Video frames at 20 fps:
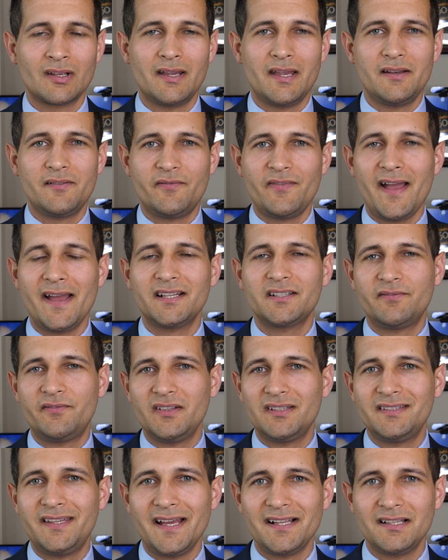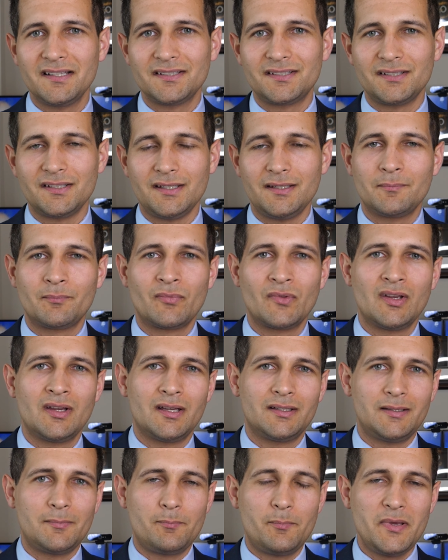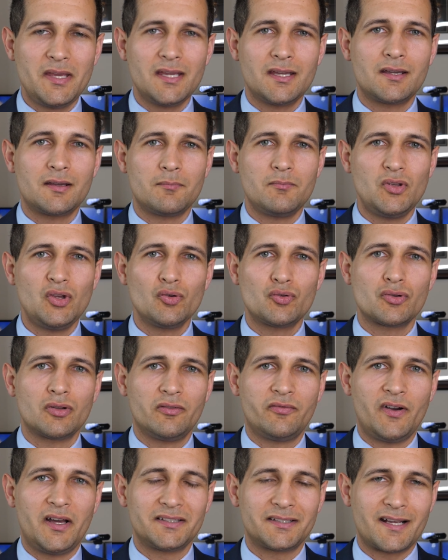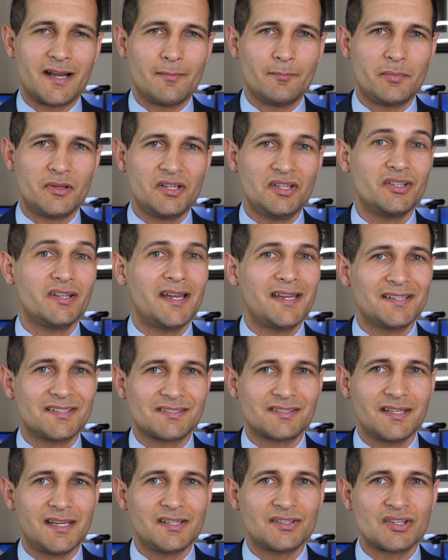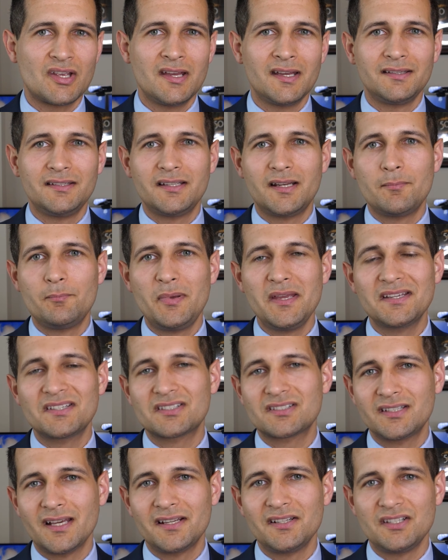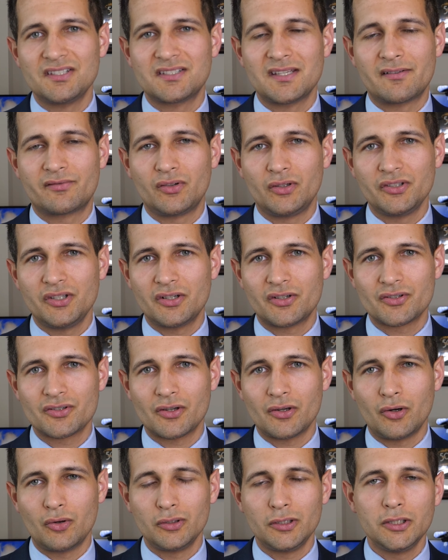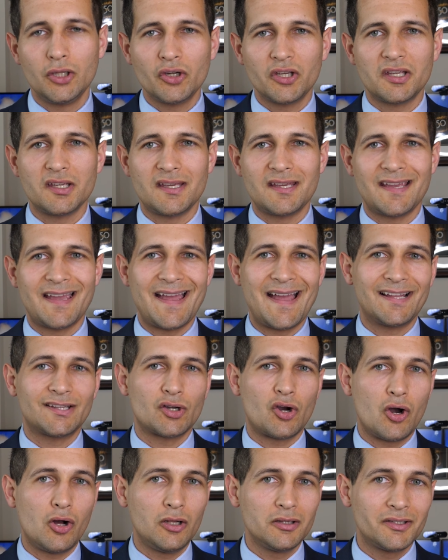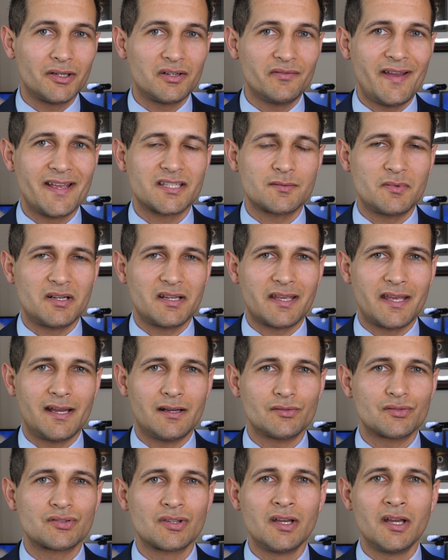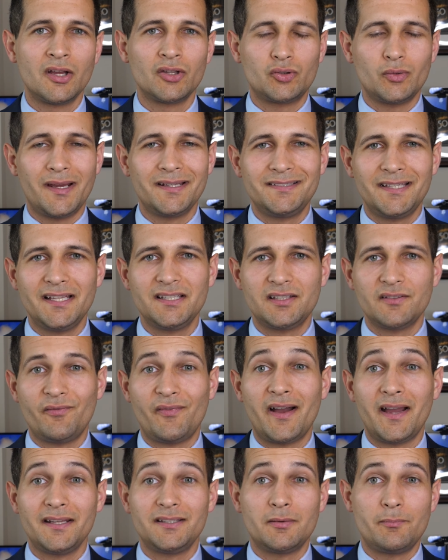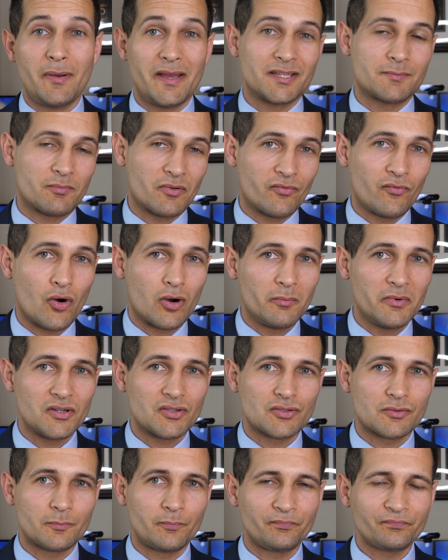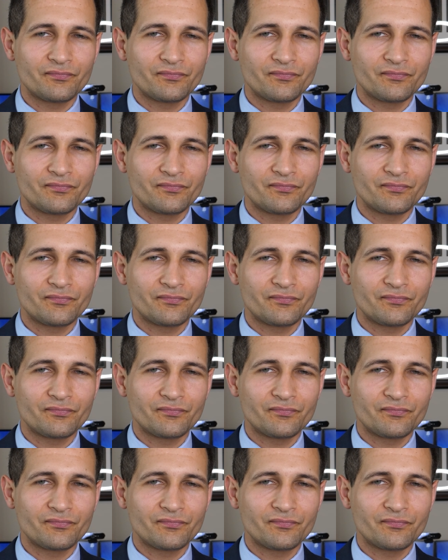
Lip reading: In fact, Fidelity, the big mutual fund company in the United States, did a big study several years ago looking at all their investment accounts to identify the best performers.